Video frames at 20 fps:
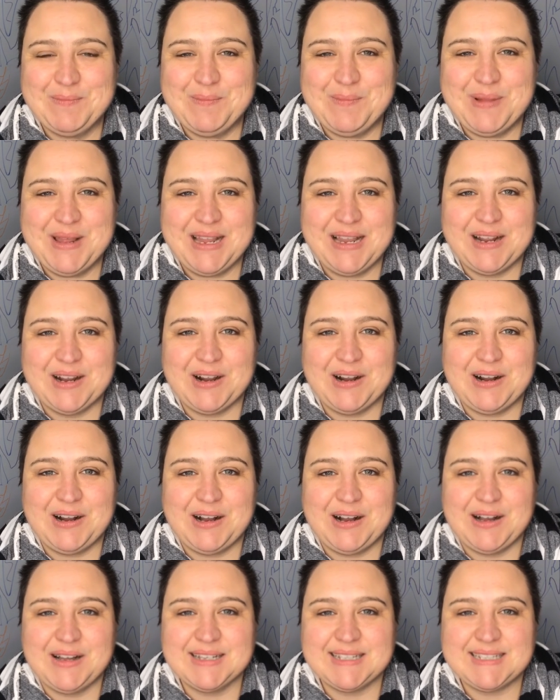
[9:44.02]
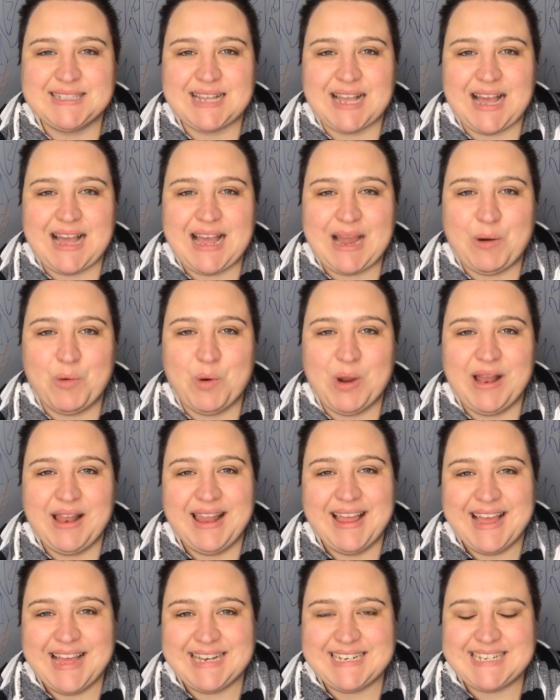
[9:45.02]
because I
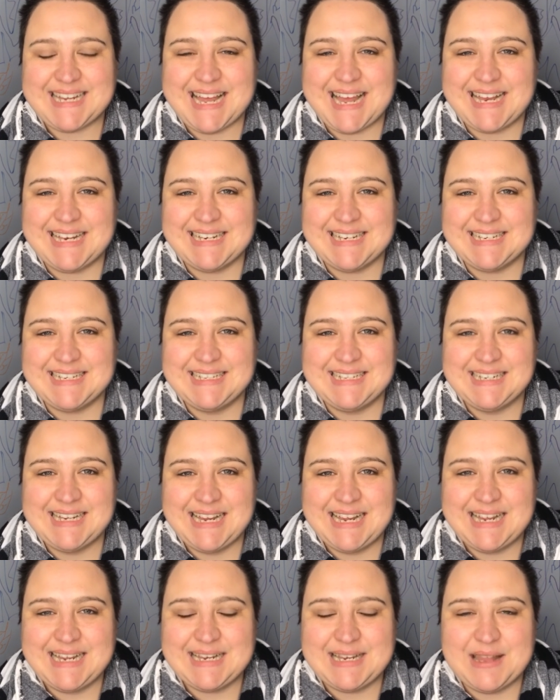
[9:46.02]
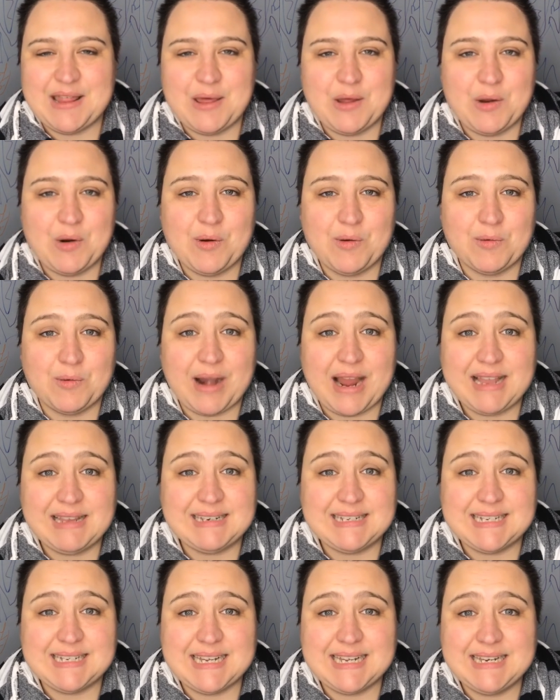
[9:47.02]
will attend the
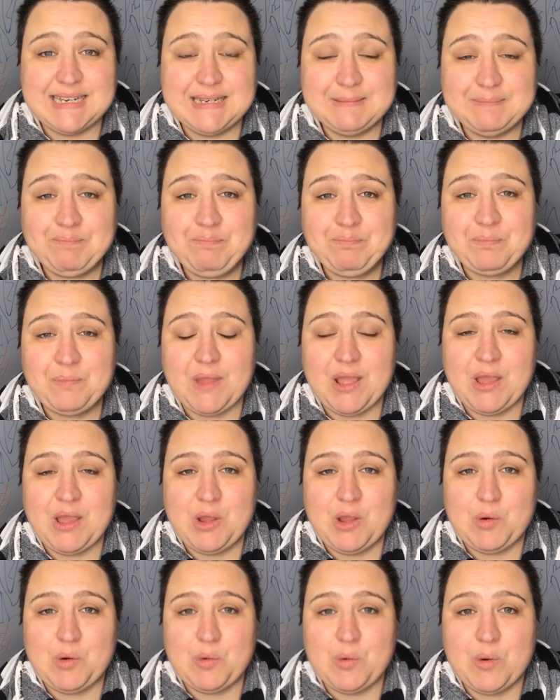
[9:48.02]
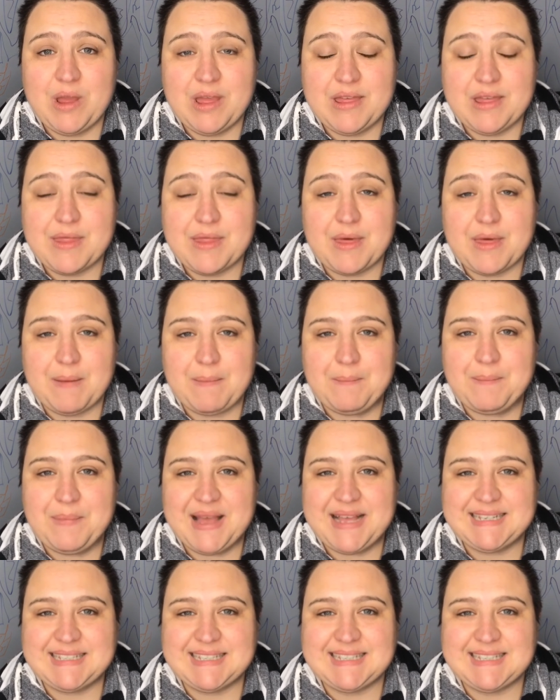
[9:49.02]
write-in with
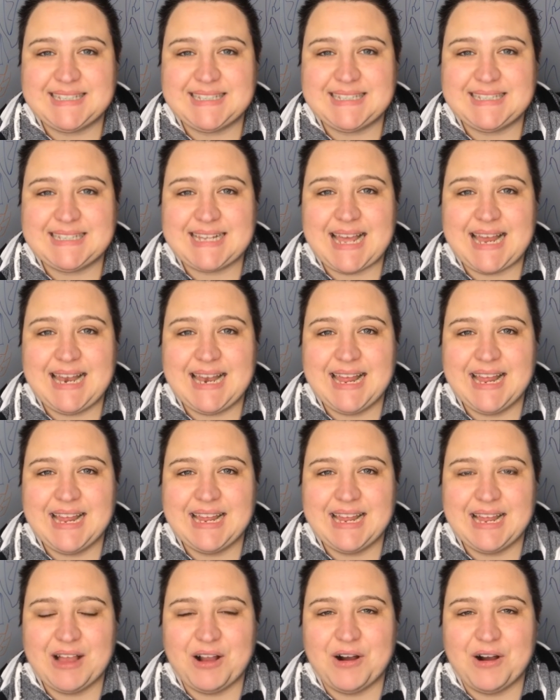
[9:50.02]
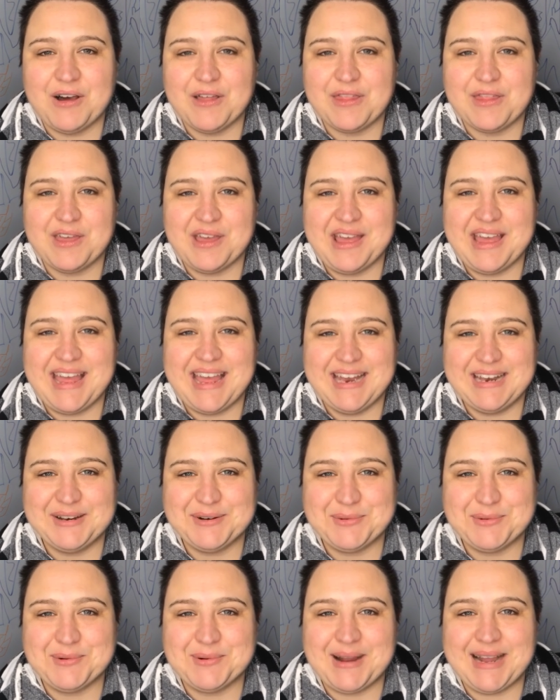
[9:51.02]
best-selling author and
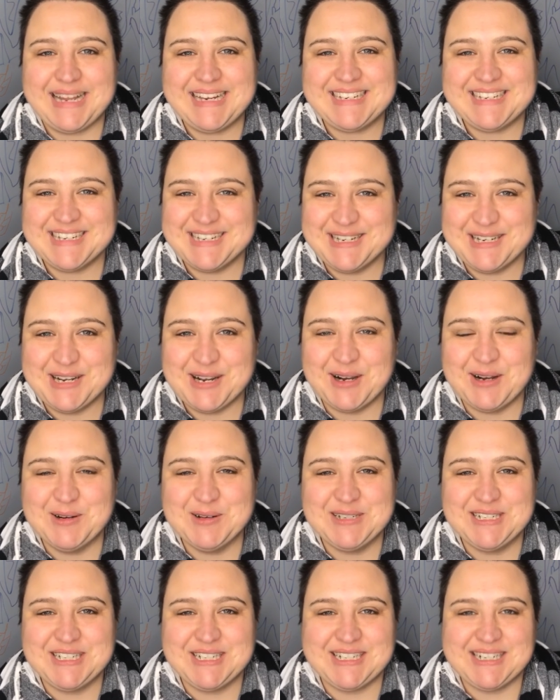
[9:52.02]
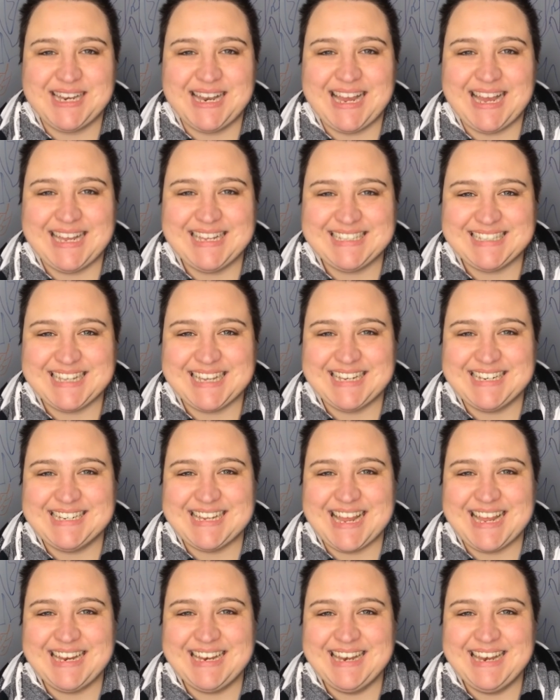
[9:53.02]
writing coach Lisa
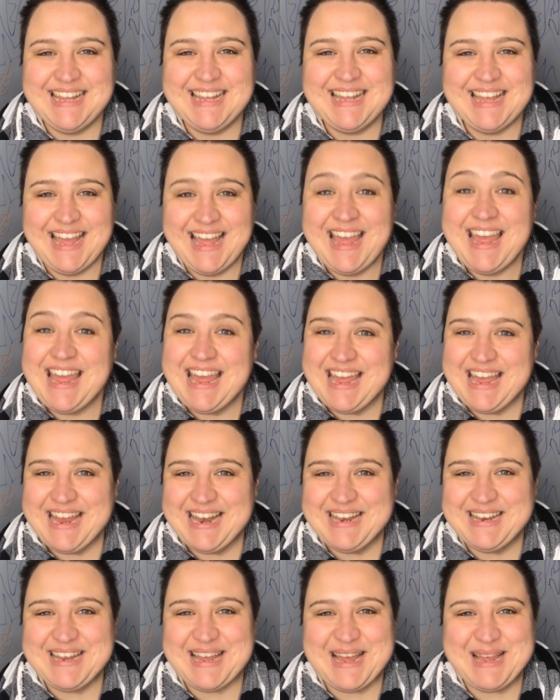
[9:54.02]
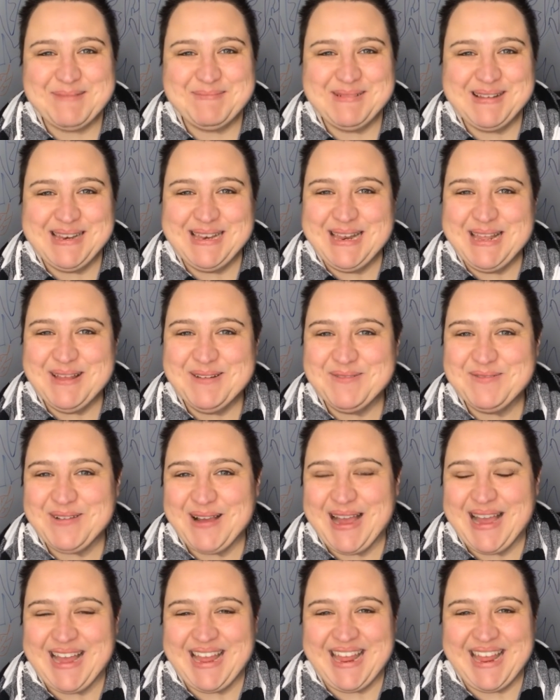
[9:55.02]
Daly, and I believe
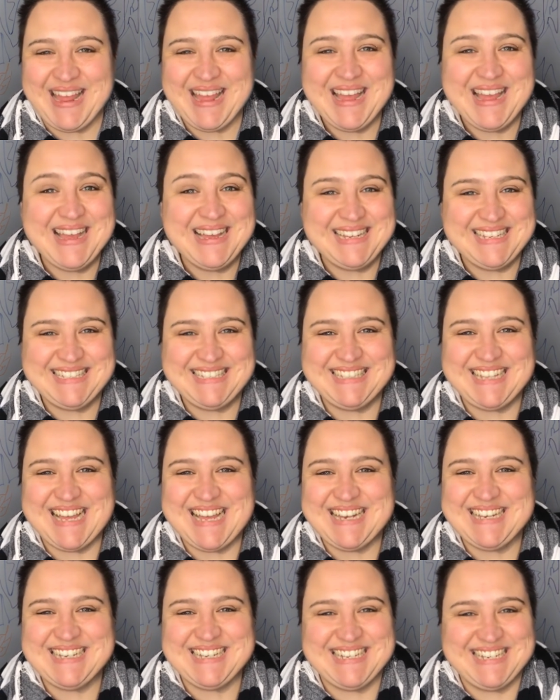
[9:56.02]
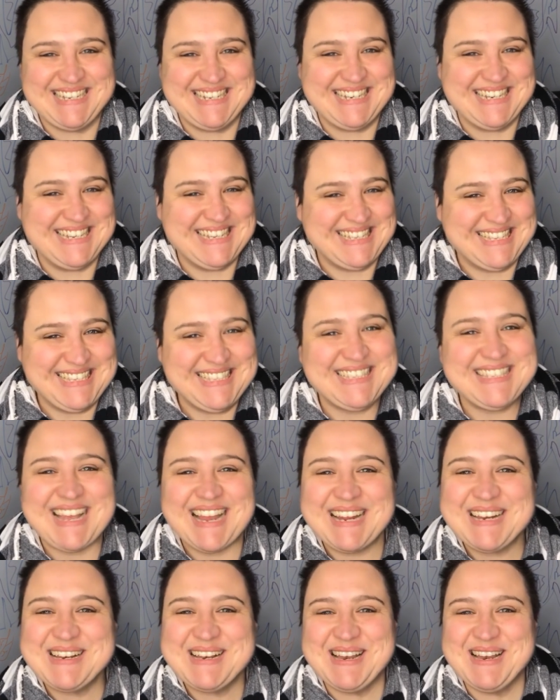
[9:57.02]
I said it
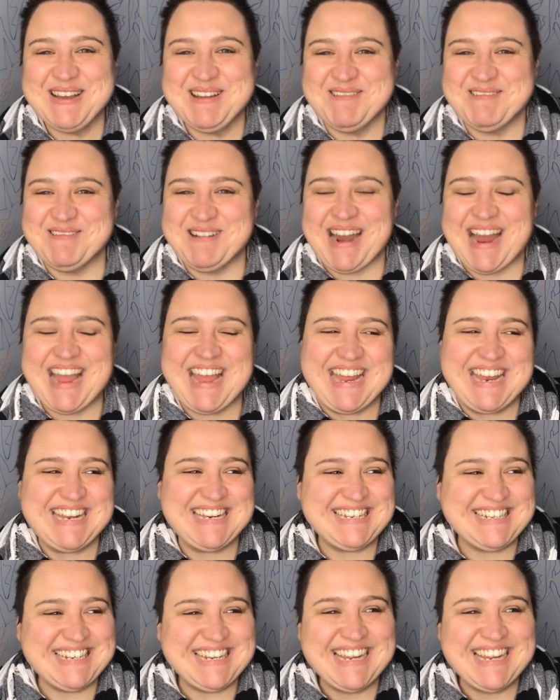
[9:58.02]
exactly right.